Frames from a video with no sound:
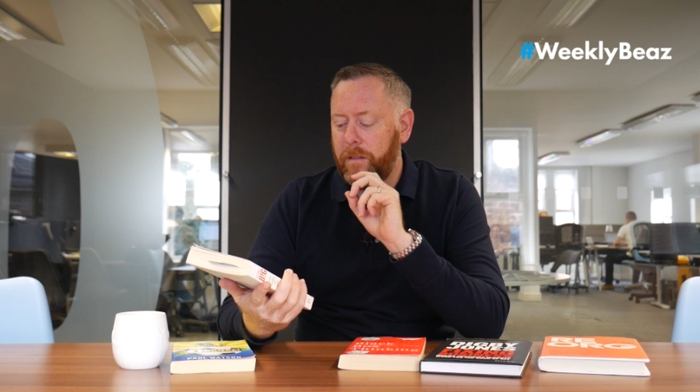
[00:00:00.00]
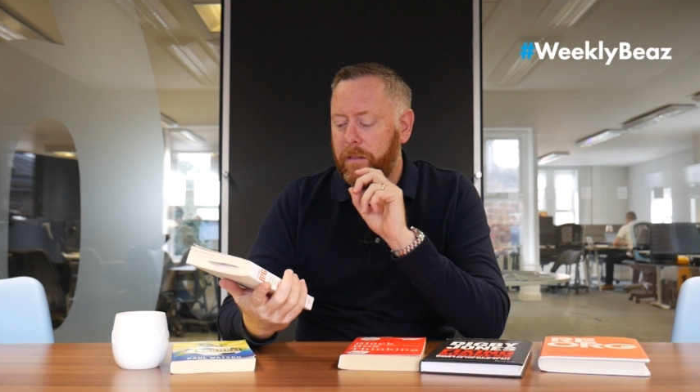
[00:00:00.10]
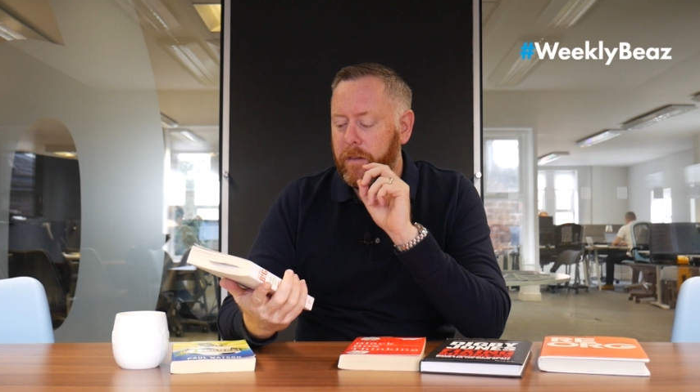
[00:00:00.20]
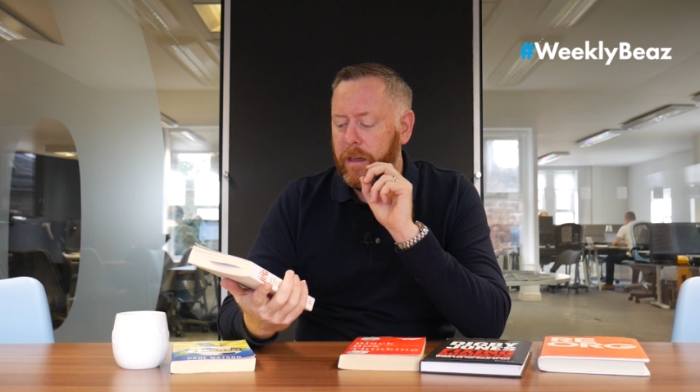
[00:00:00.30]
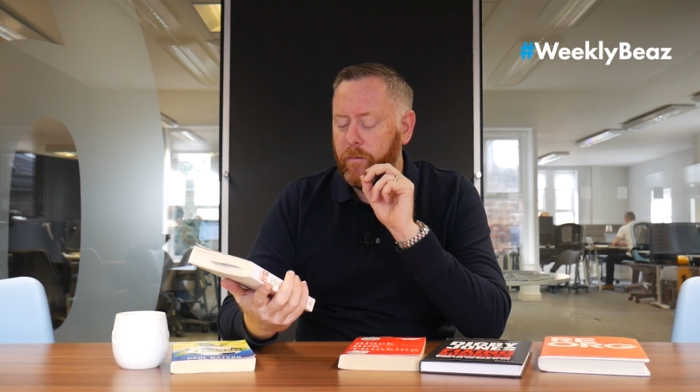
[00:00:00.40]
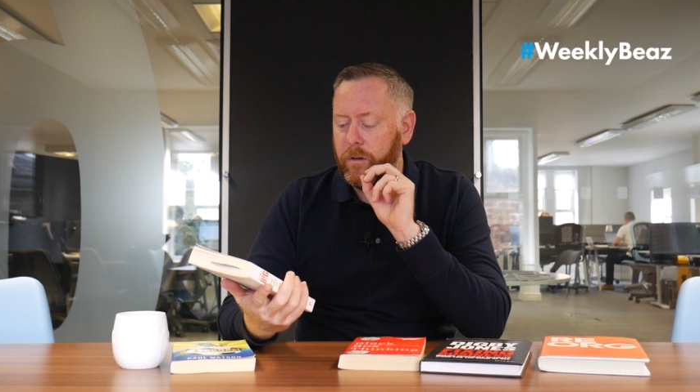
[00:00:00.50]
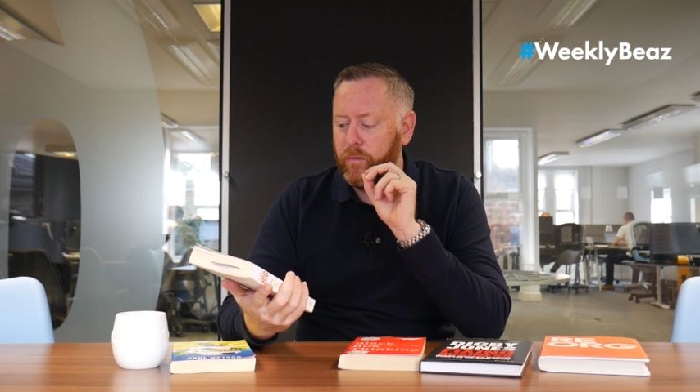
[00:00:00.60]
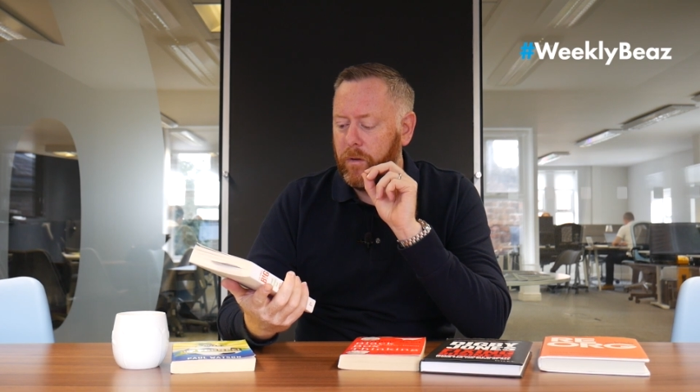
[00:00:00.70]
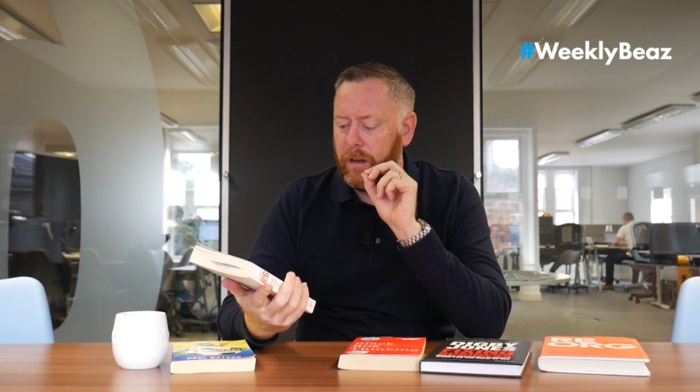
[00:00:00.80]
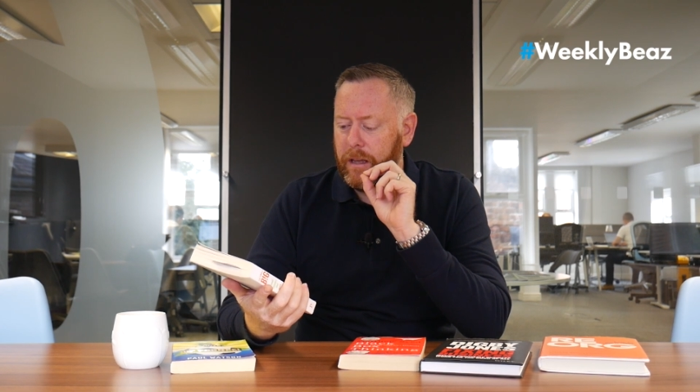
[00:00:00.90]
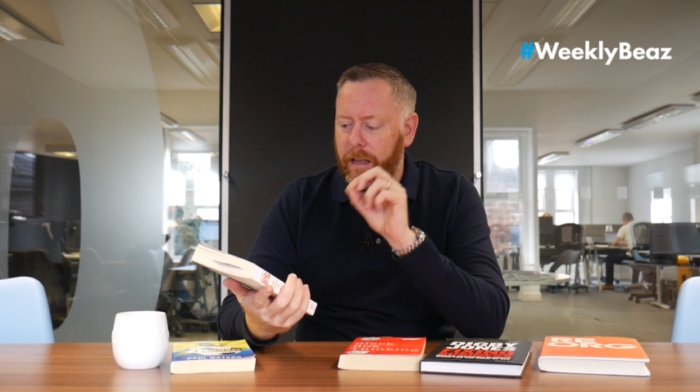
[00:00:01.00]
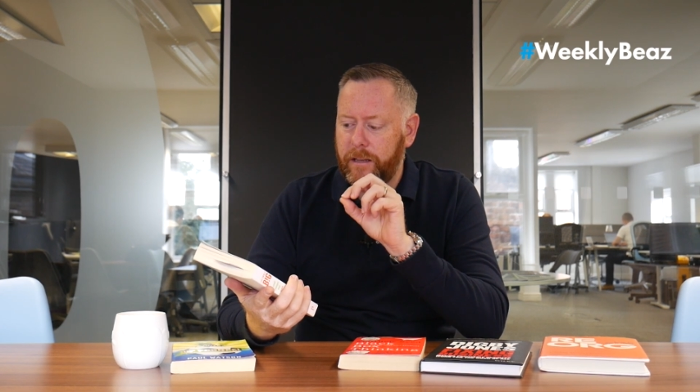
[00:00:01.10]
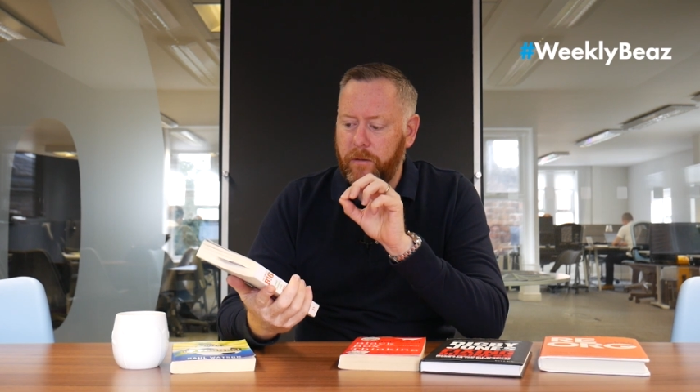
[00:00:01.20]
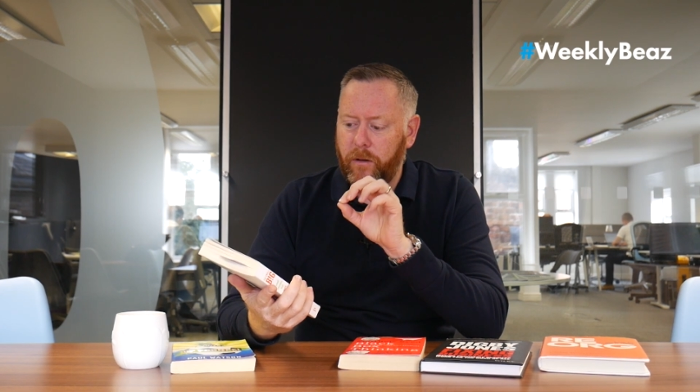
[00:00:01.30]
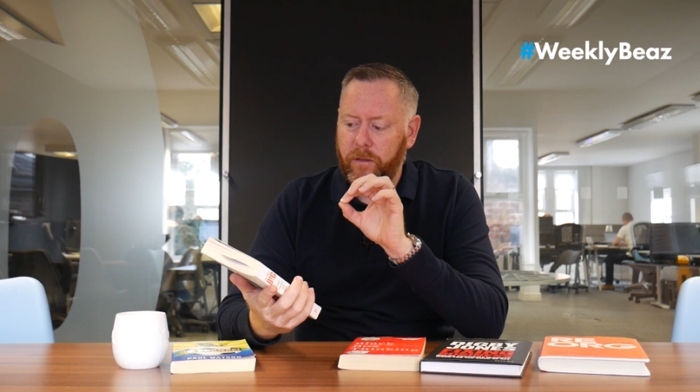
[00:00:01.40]
the thing which really
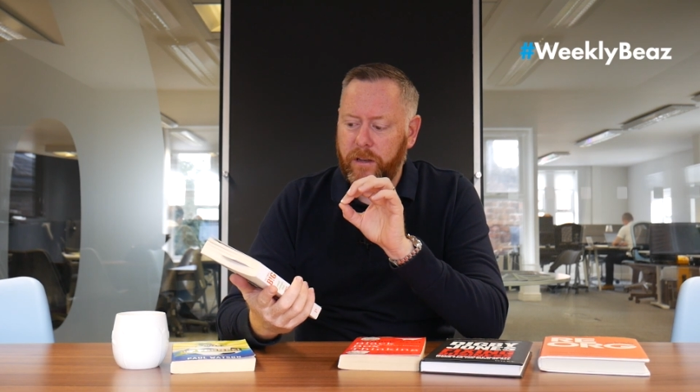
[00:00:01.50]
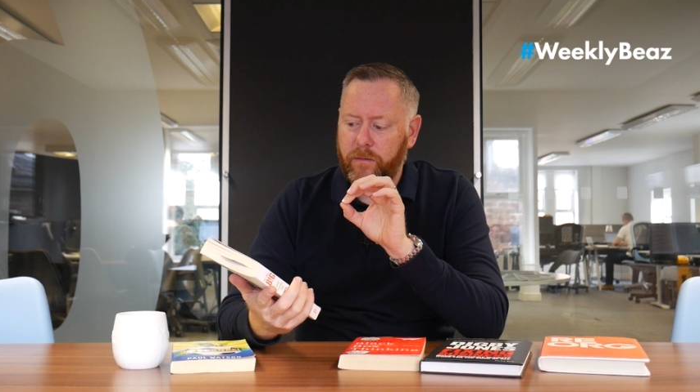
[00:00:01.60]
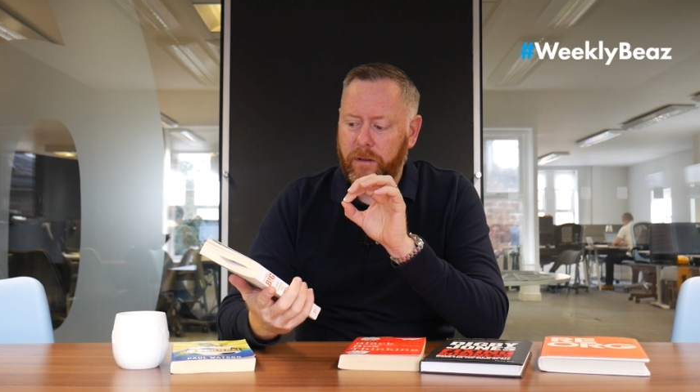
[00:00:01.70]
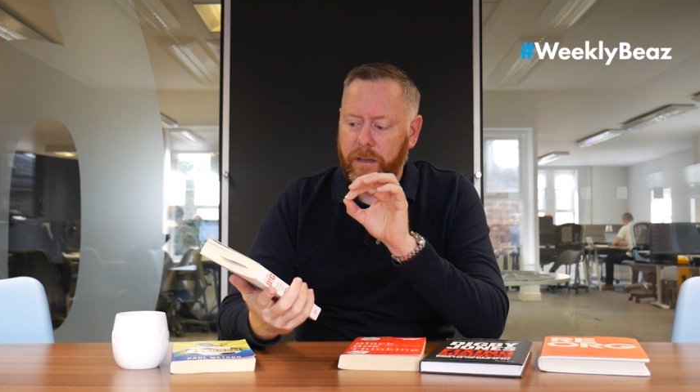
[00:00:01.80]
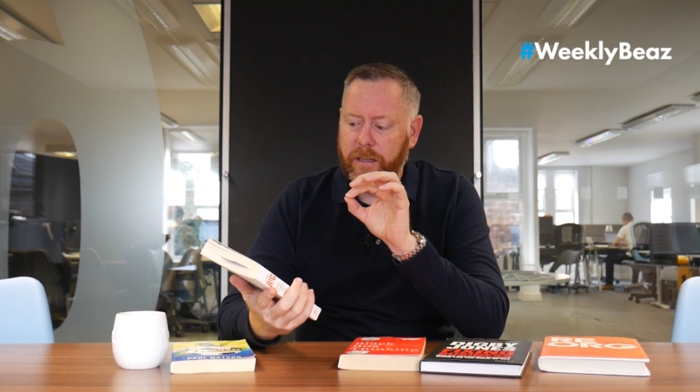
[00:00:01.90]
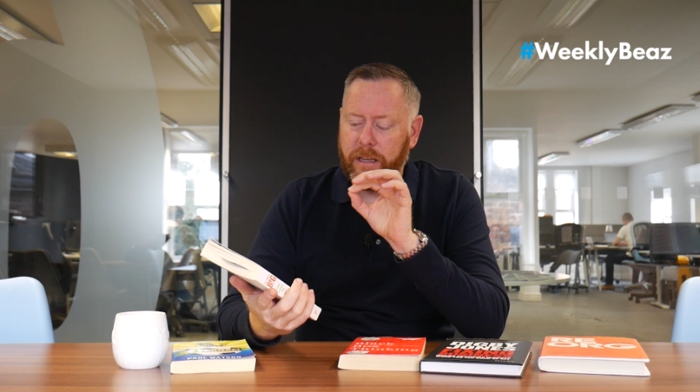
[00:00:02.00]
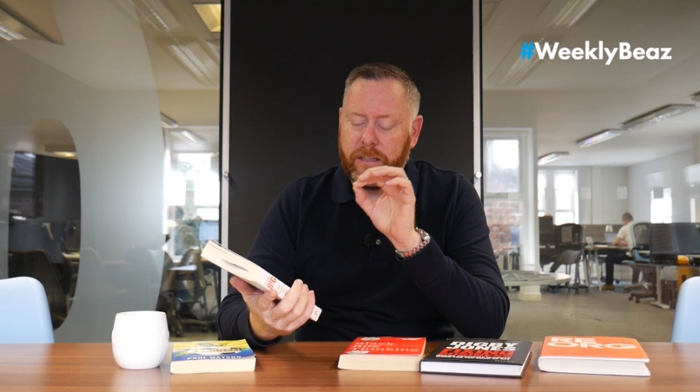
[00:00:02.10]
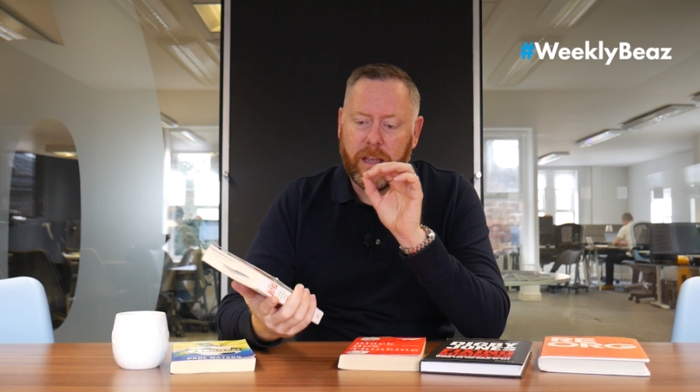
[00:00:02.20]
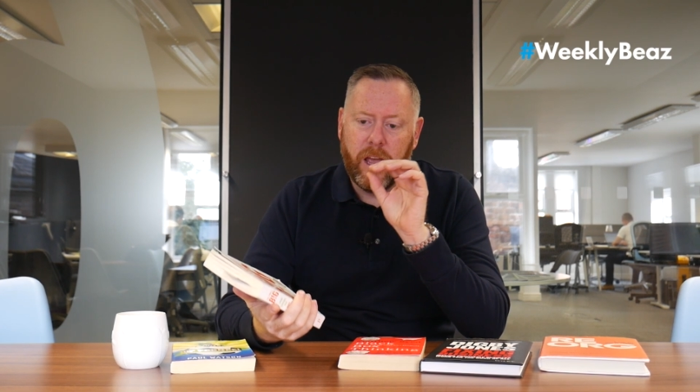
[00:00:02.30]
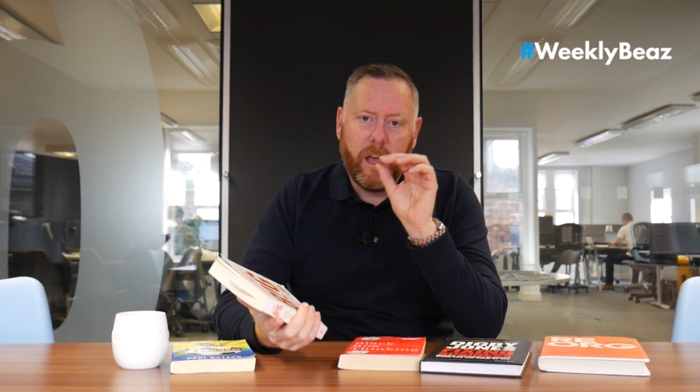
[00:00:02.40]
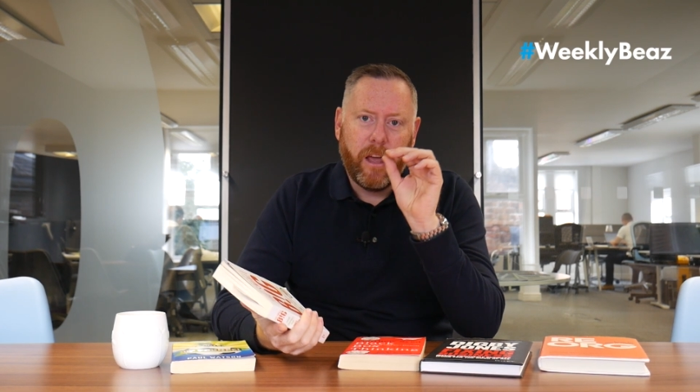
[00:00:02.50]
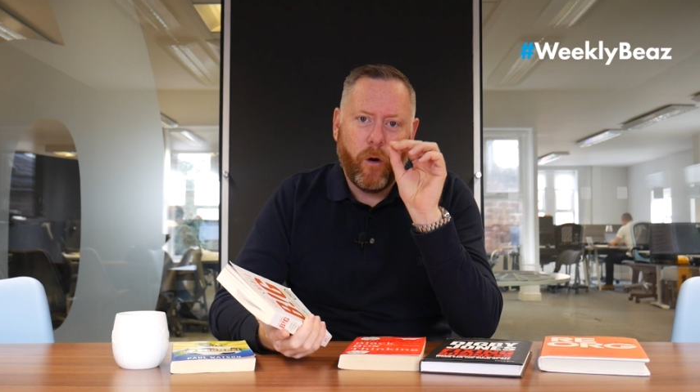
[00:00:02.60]
gets me on this one is it's